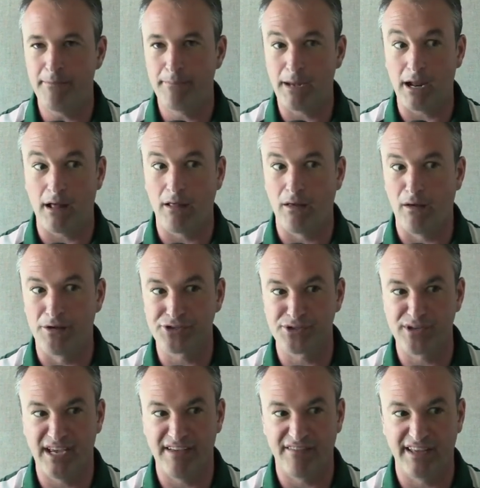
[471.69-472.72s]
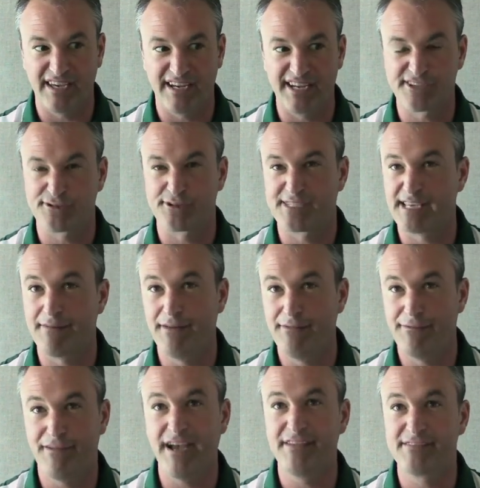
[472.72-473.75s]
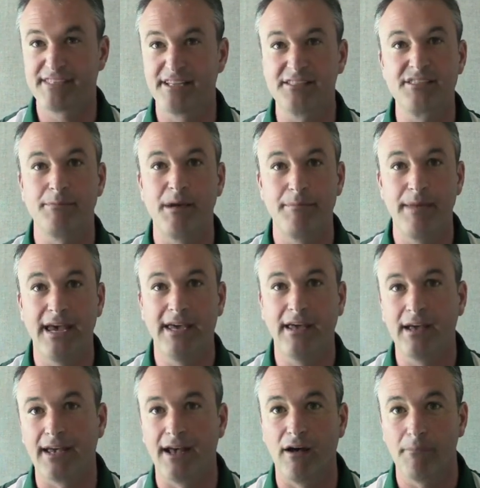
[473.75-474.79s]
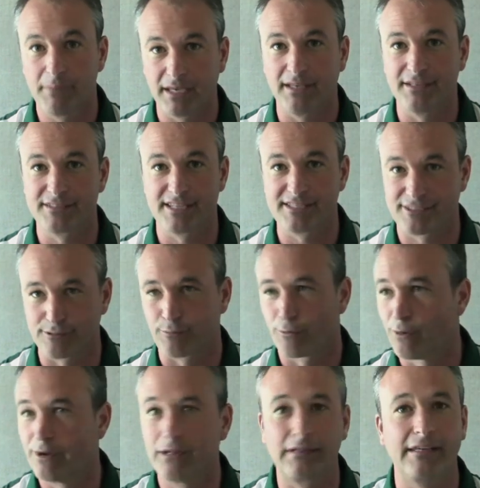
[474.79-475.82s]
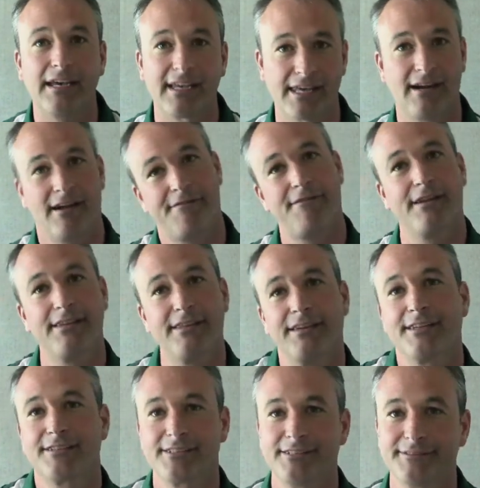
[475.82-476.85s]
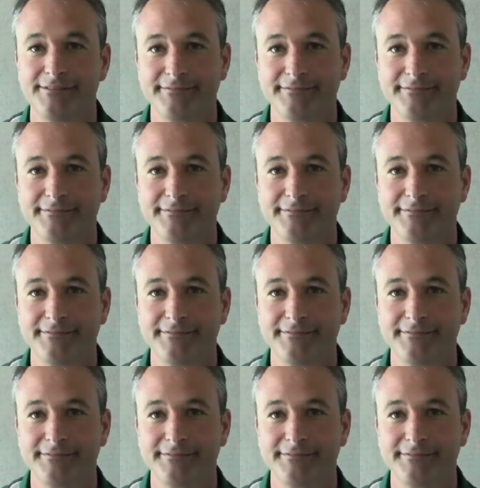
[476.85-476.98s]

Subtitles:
but I'll also have like an extra 75 cents in my bank account, because that's the royalty I get off it, I think. So.